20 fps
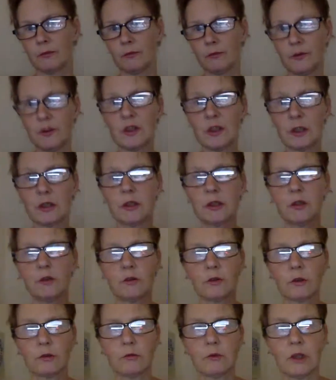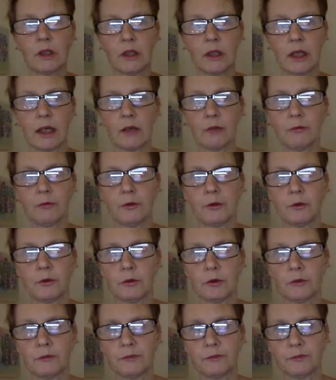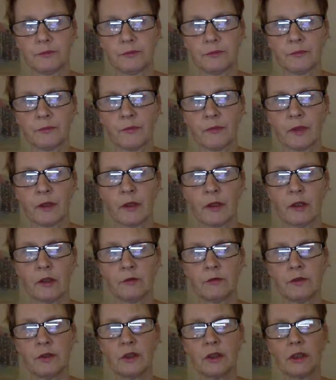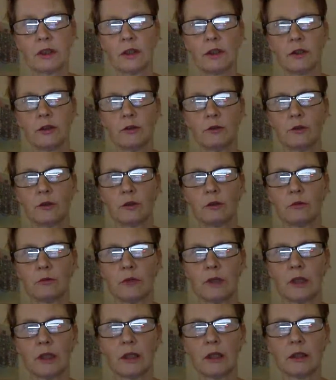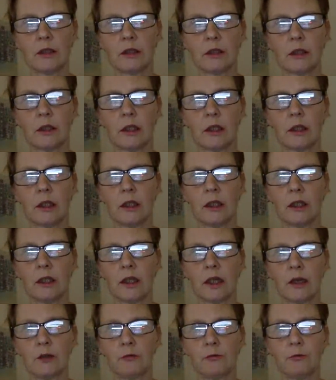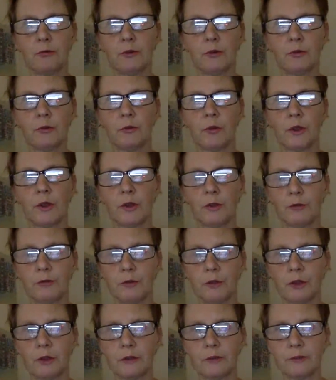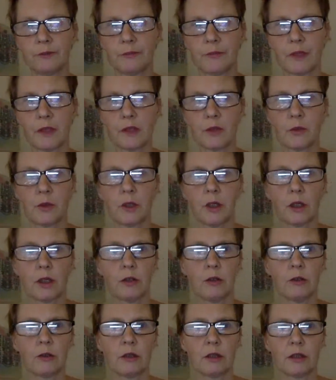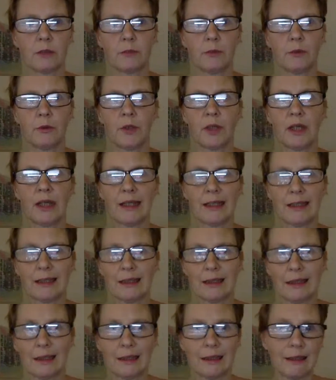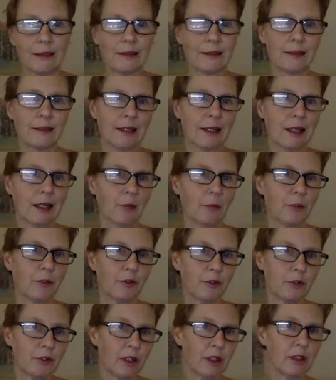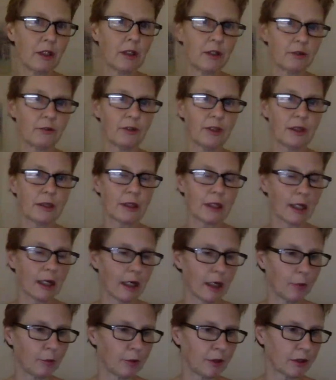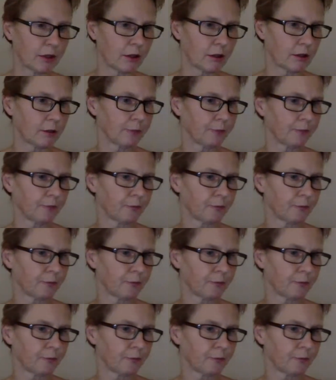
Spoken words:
Physically, you don't need that food. Physically, you don't need that food when you're full. That's why I call this book Healing the Eating Habit. You're healing your eating habits.